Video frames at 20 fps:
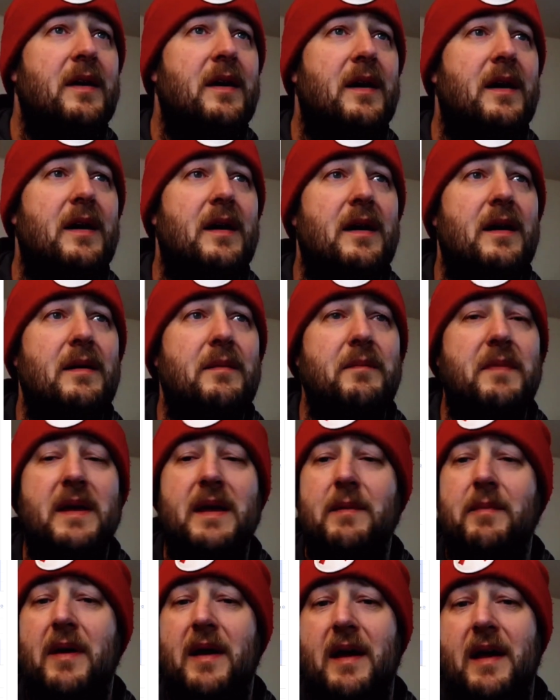
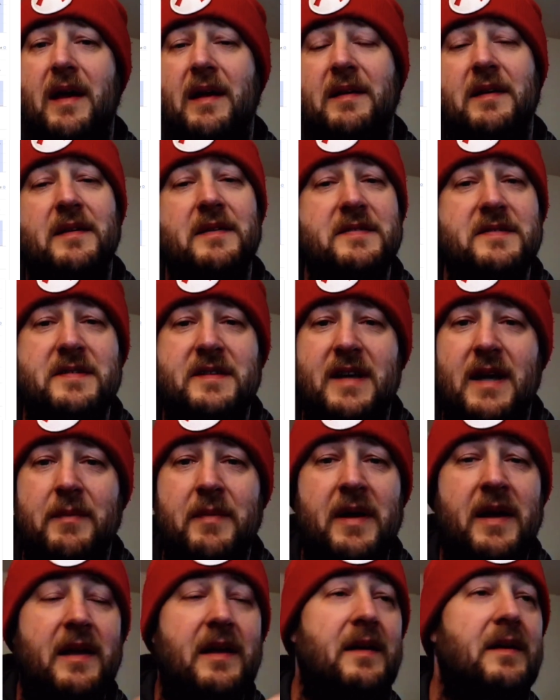eBay
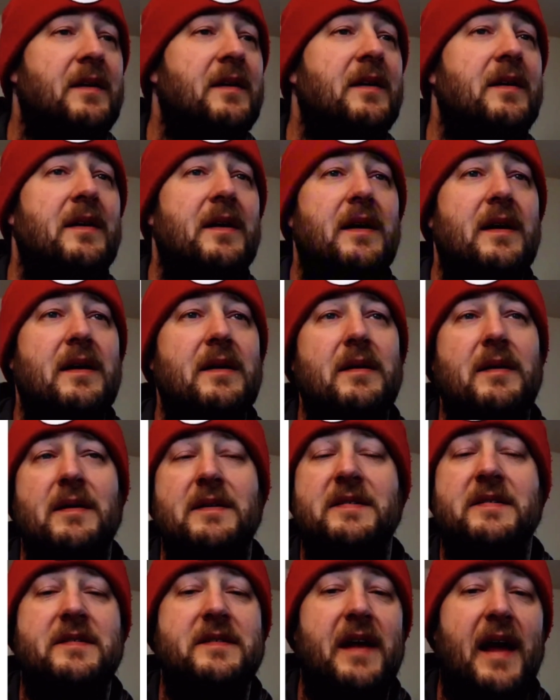skimming
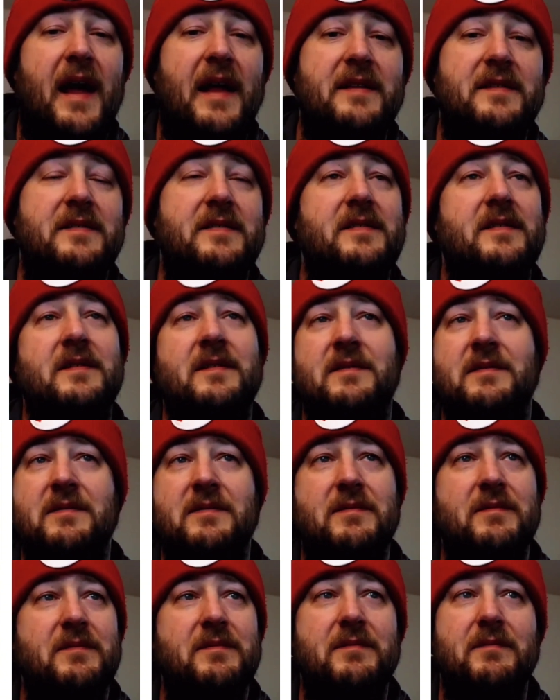stats,
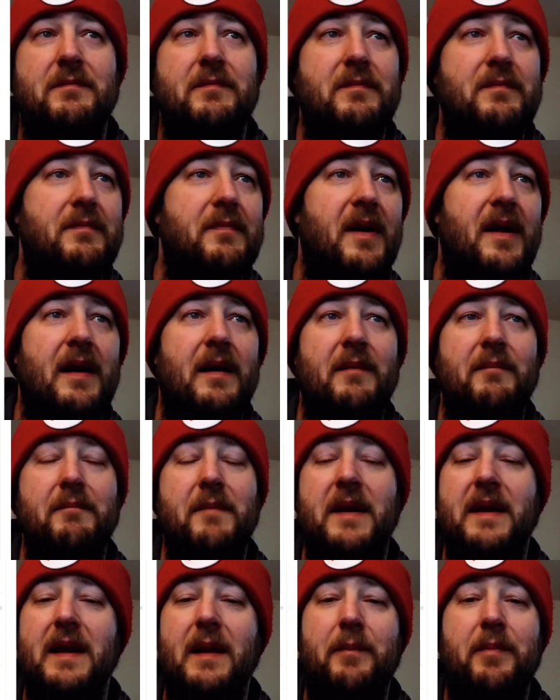
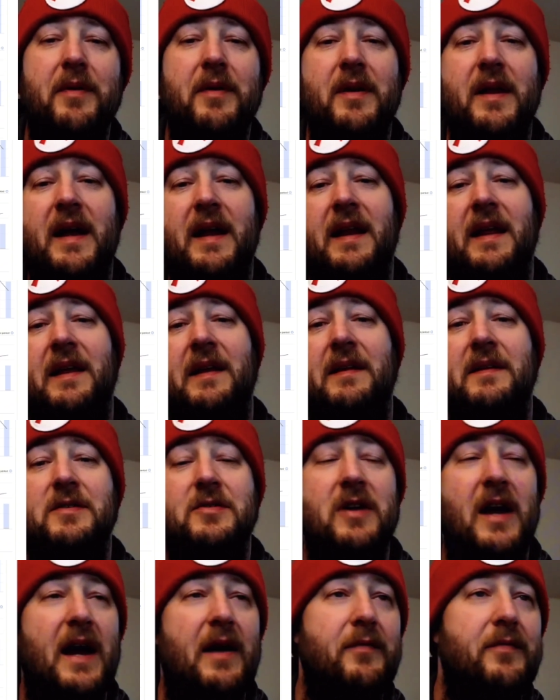manipulating
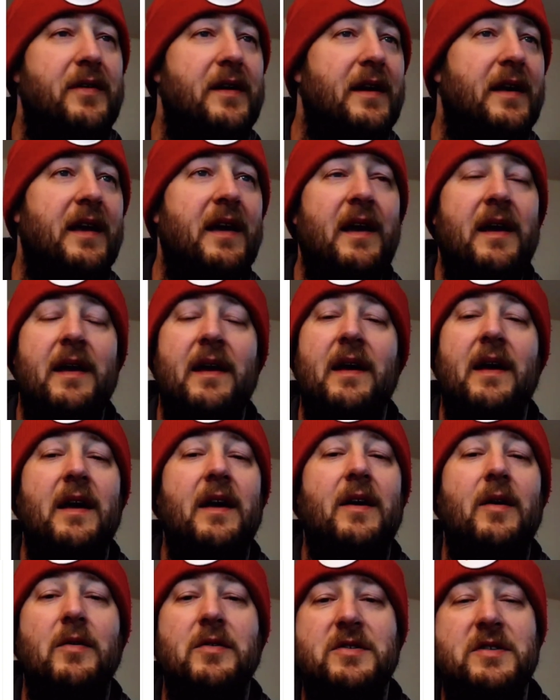traffic,
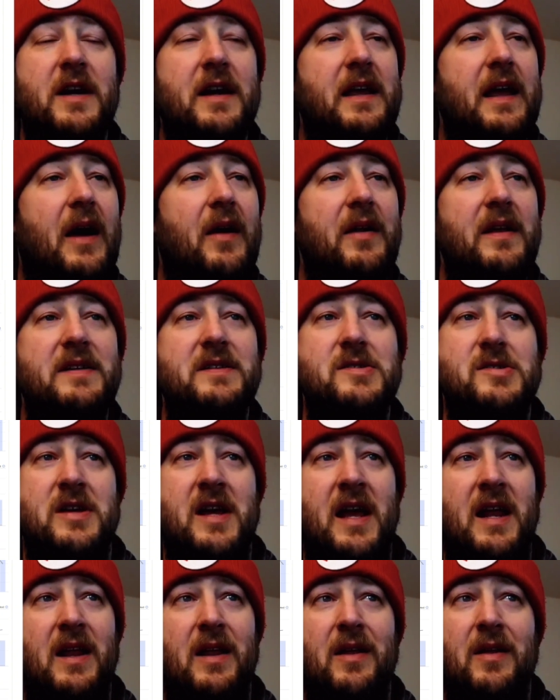go check out his
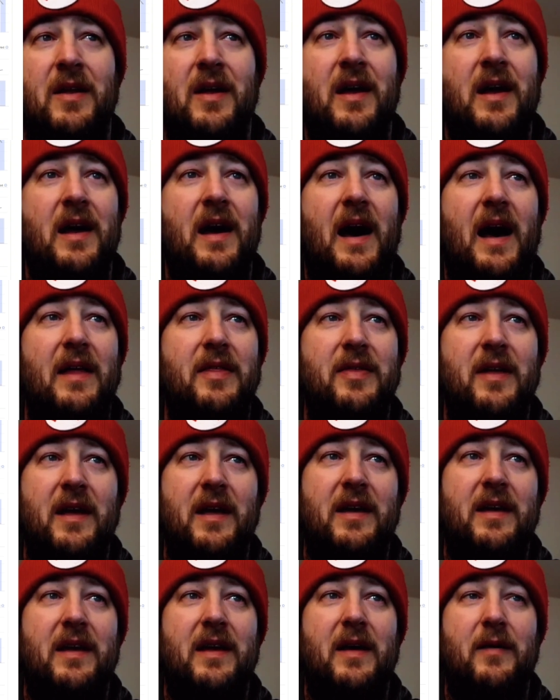channel. I
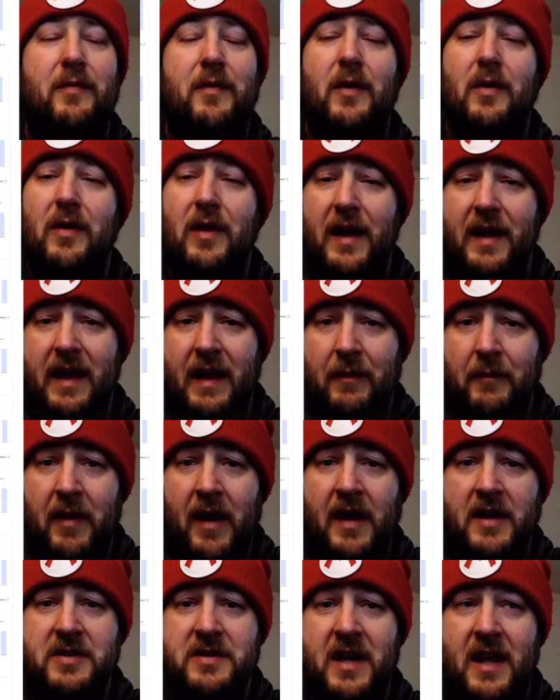think if you're liking
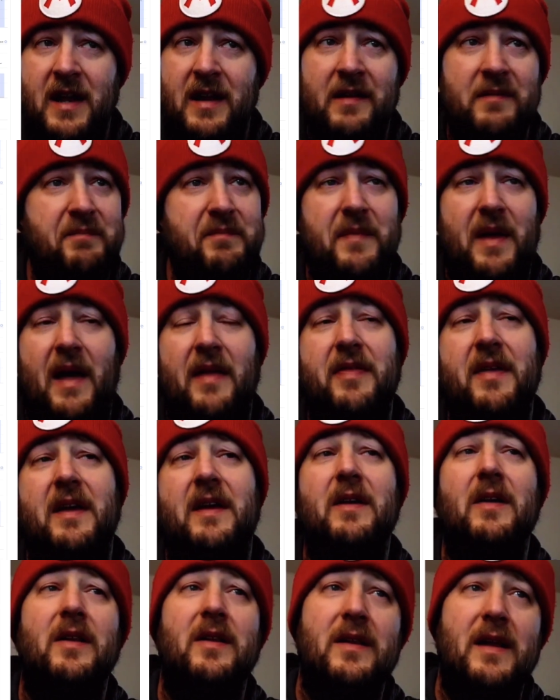my channel, I think
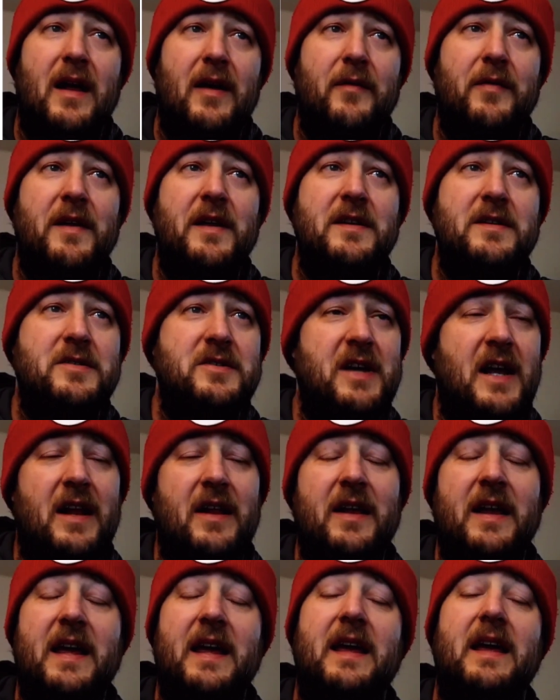you'll love his channel.
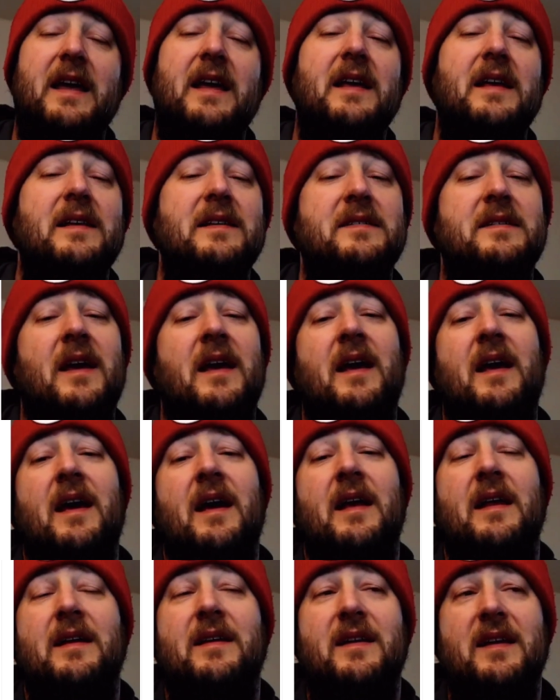He is
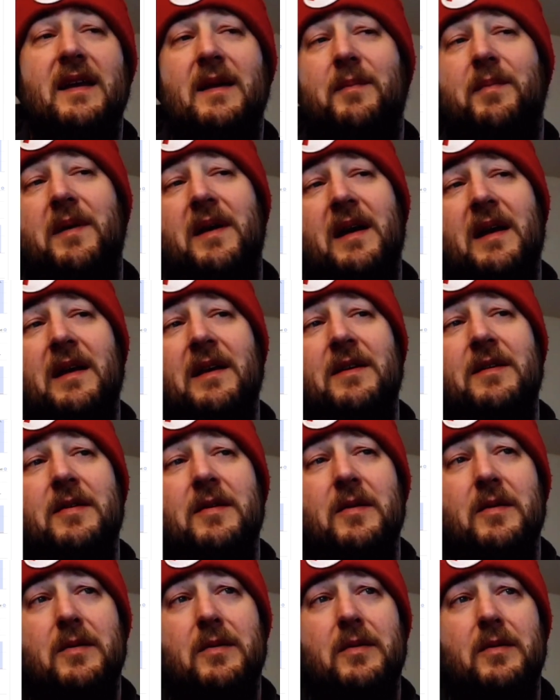deep
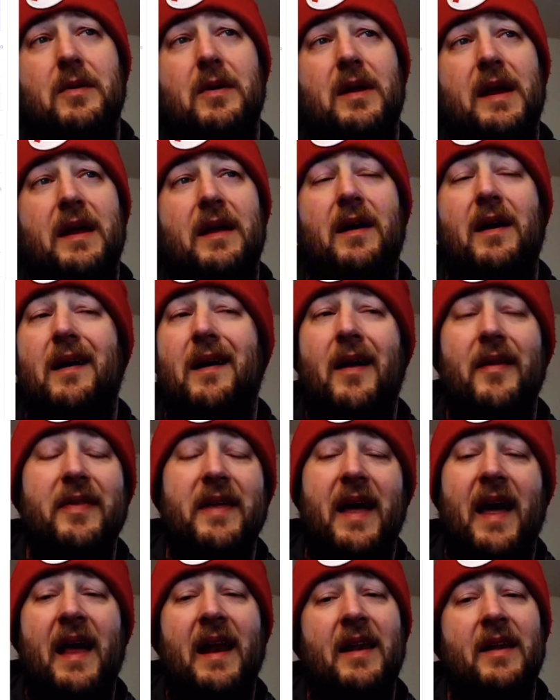into like all
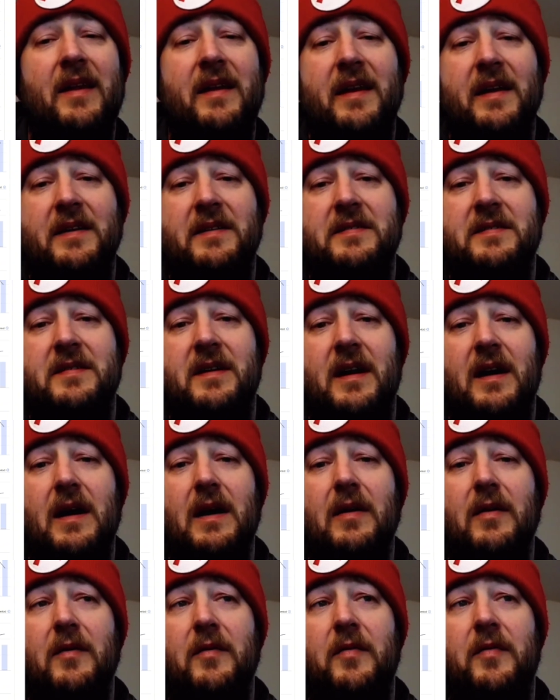the analytics
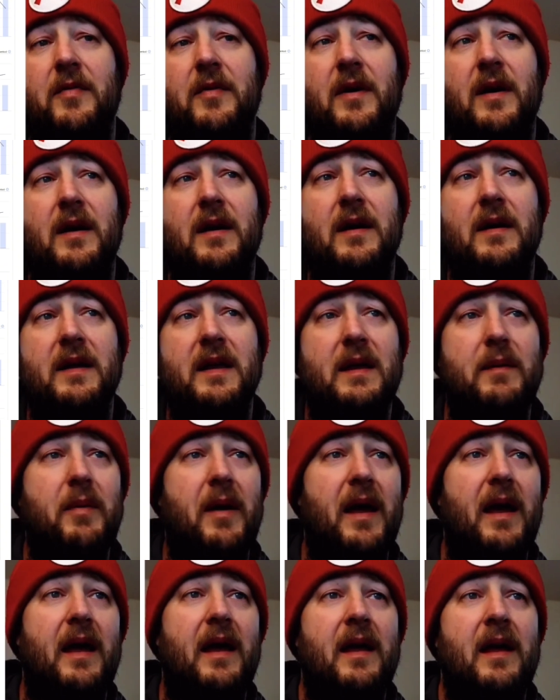of
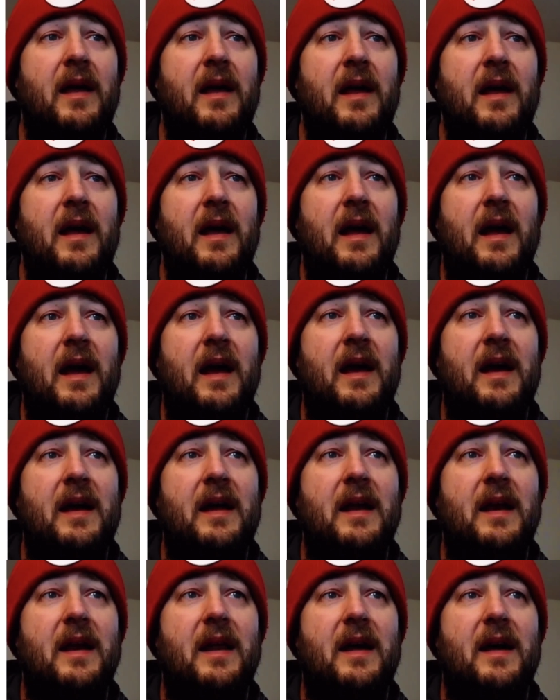eBay
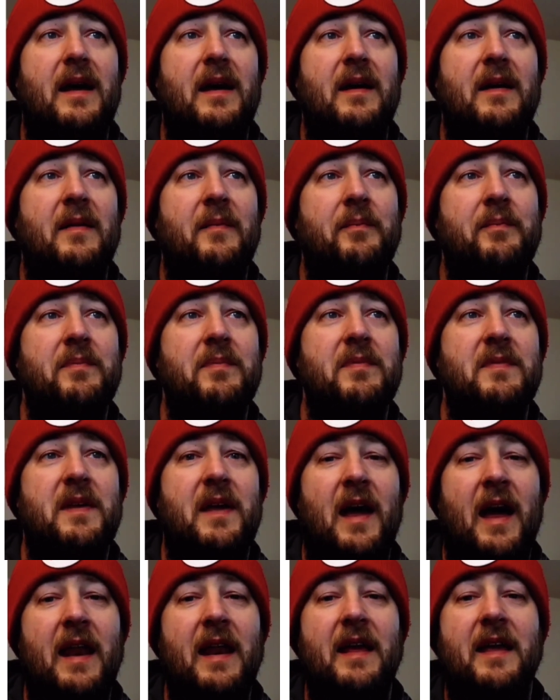and
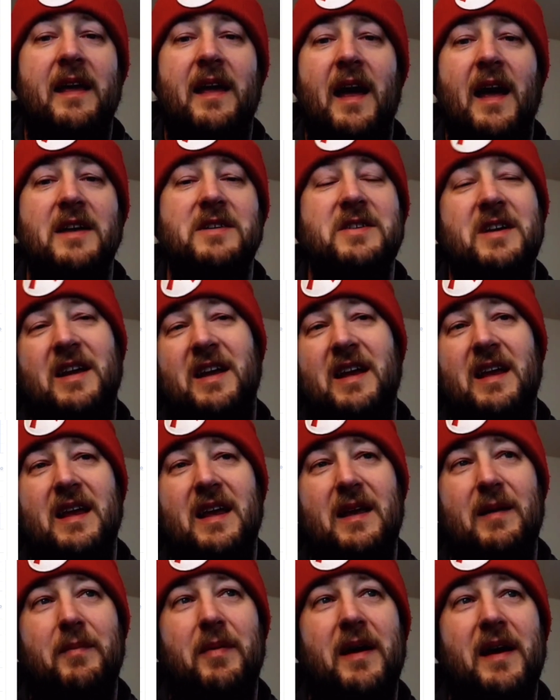kind of catching
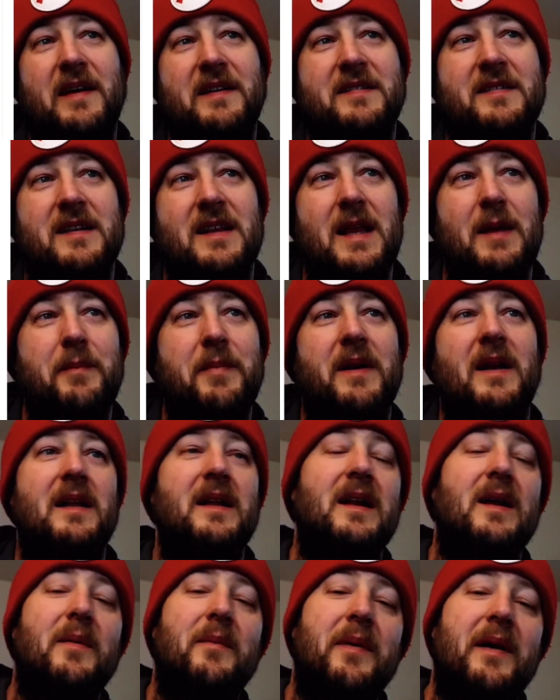eBay slipping a
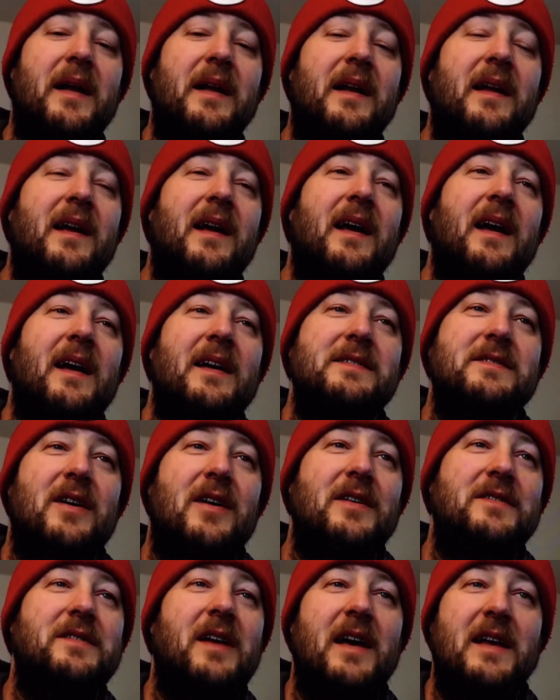little bit.
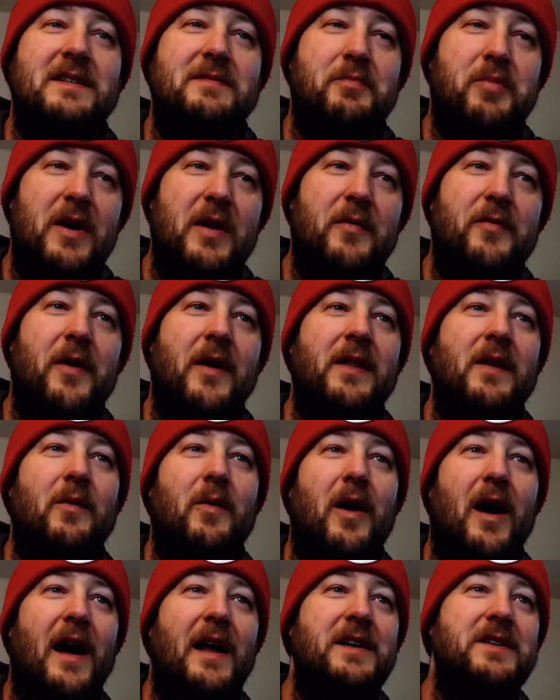So it's pretty fun to
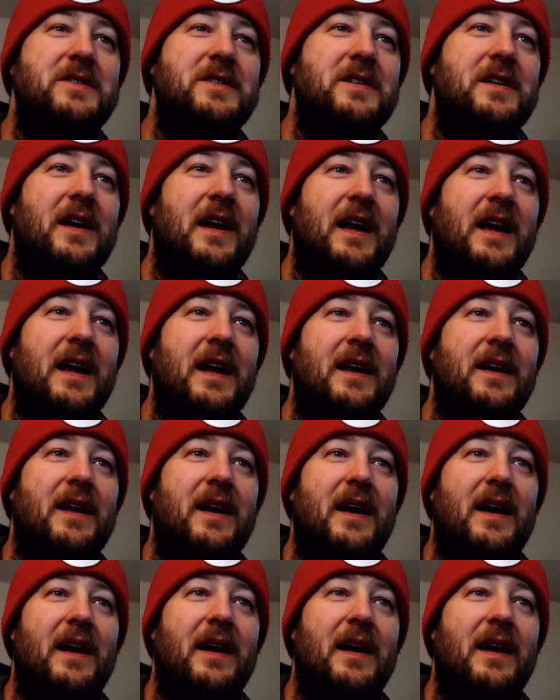watch, and